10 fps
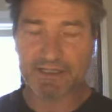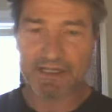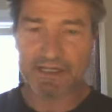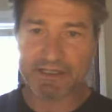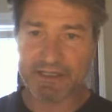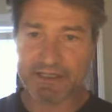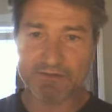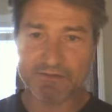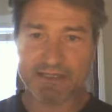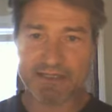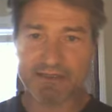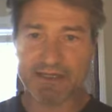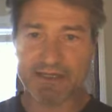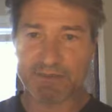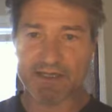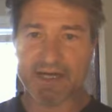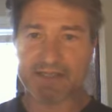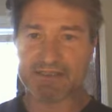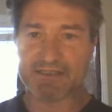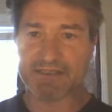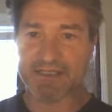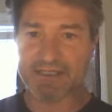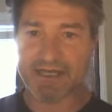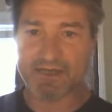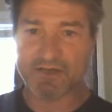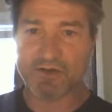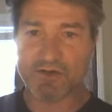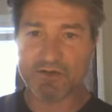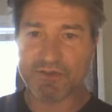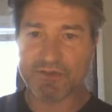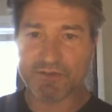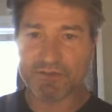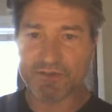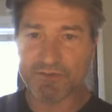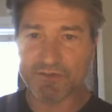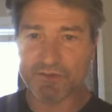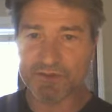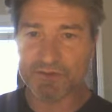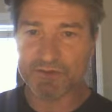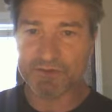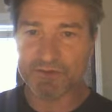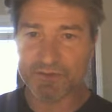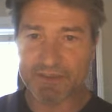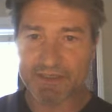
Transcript: You know that that we got a genetic code due to a primordial soup.